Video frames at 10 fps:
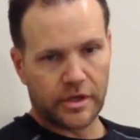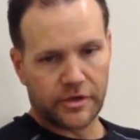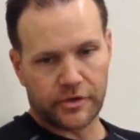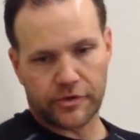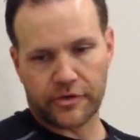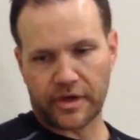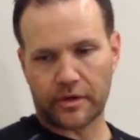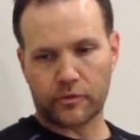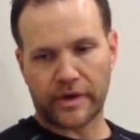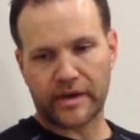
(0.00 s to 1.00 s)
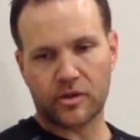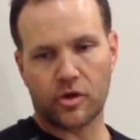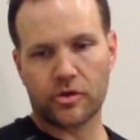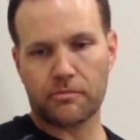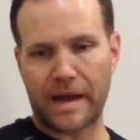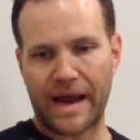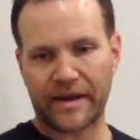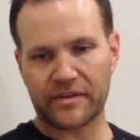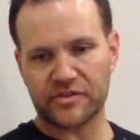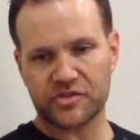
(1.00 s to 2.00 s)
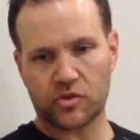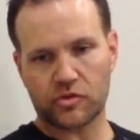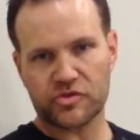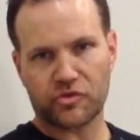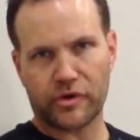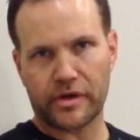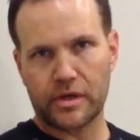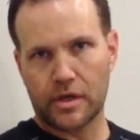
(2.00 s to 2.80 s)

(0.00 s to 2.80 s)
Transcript: You know, you're kind of right along the back of the shoulder joint,